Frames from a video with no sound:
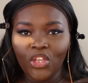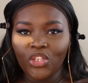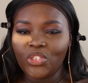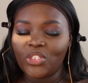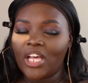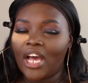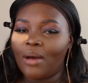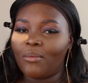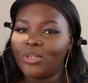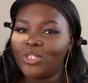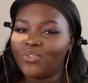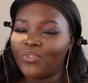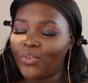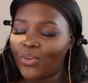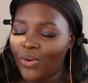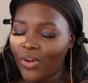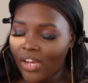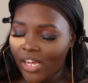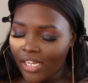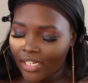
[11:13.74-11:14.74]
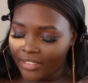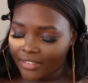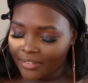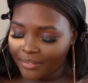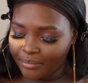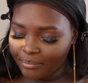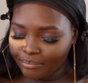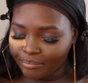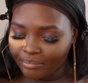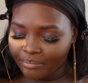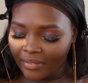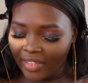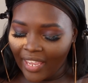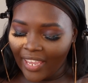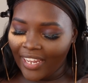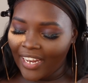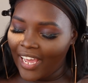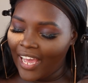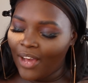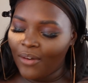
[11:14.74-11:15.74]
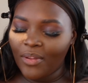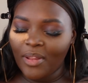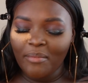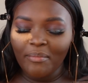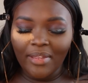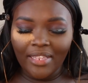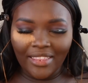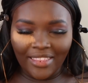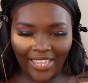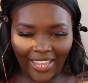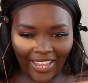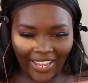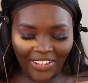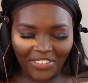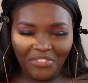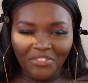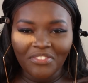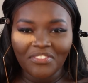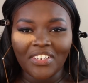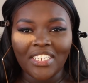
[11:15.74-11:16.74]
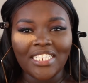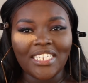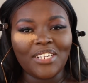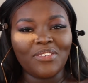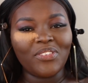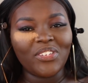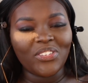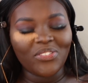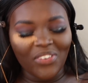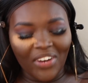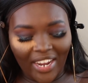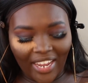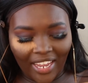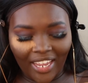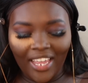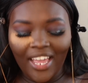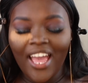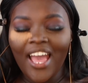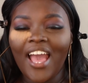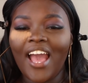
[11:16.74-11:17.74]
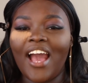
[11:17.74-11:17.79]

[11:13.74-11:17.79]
So I was wrong, and I will admit that. Fenty was right.